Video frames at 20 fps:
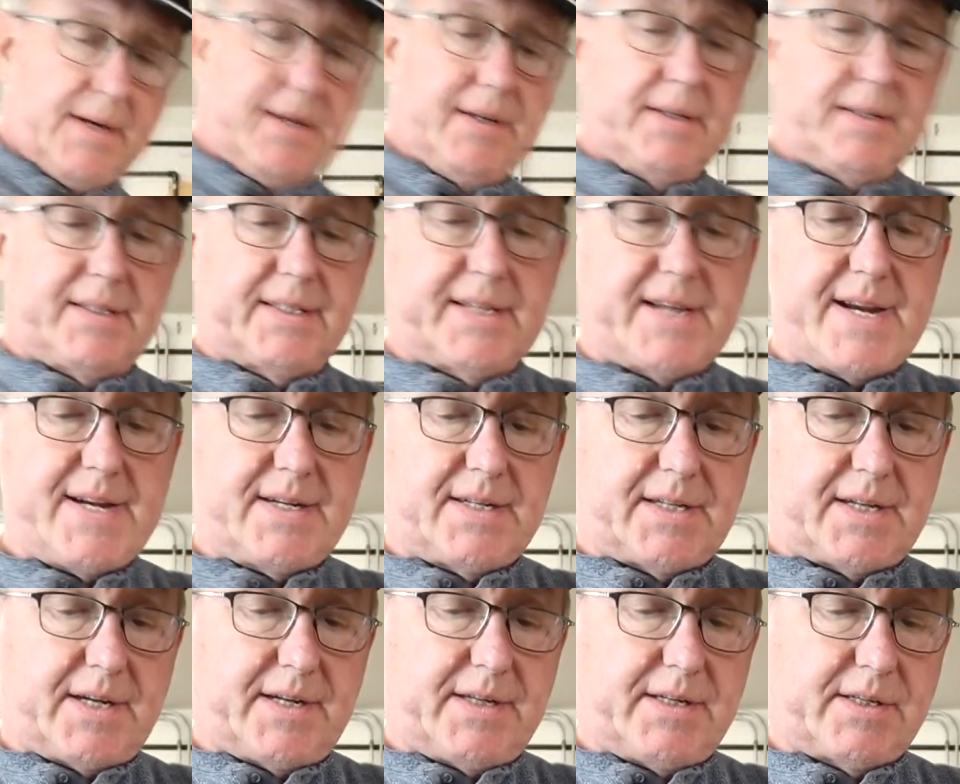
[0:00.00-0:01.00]

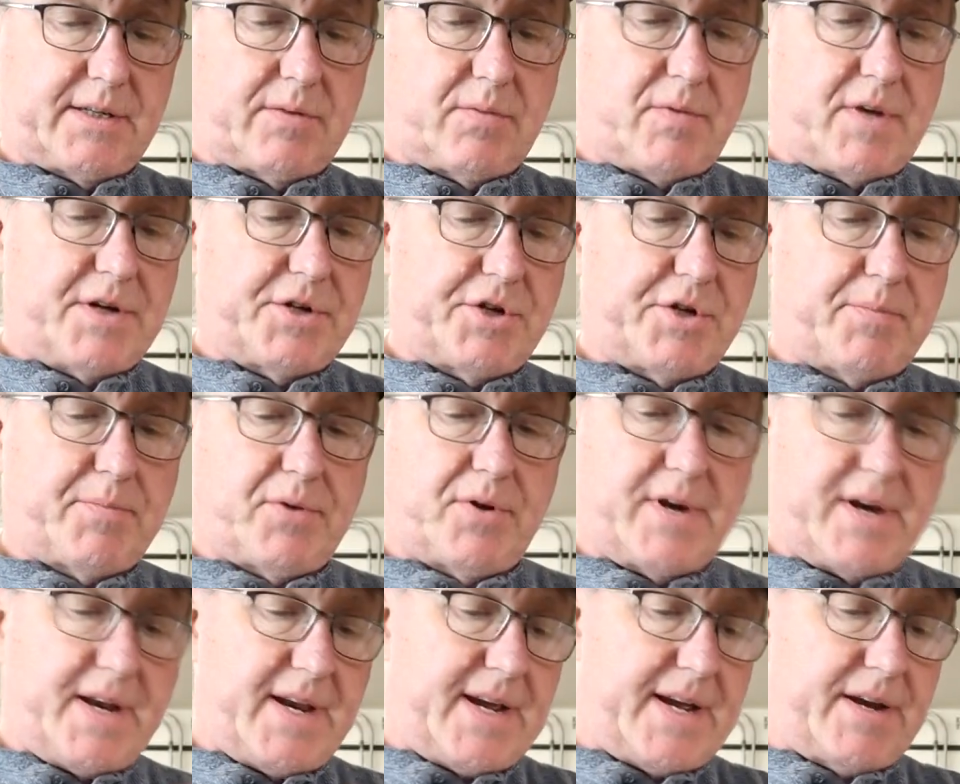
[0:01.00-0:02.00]
centers once you put a
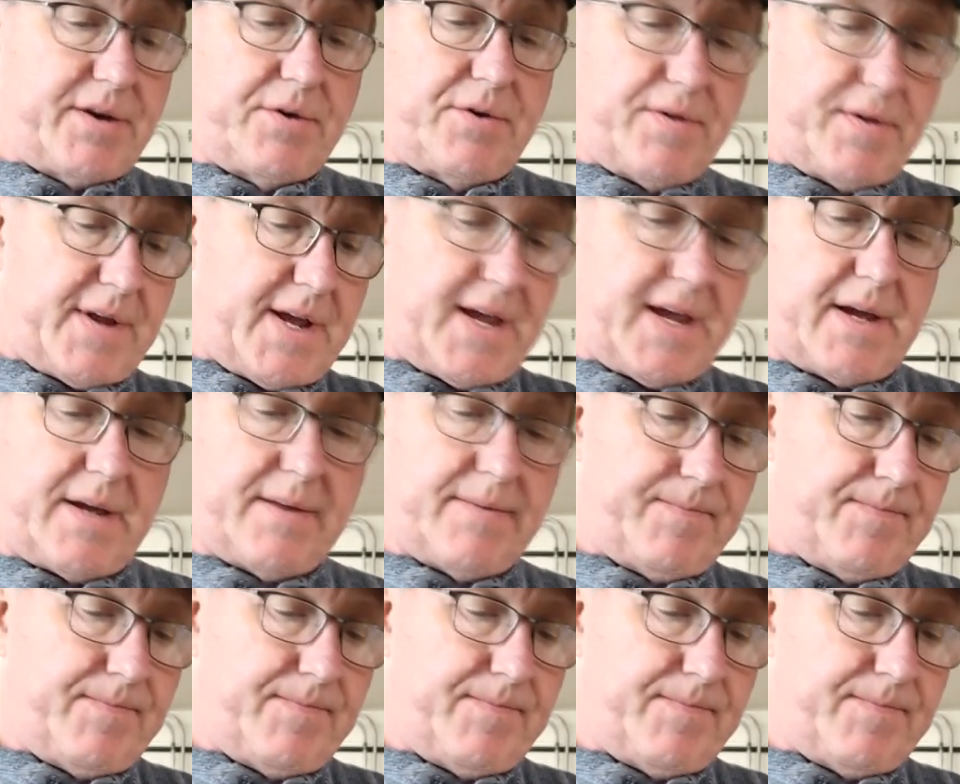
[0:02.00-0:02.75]
nut on there.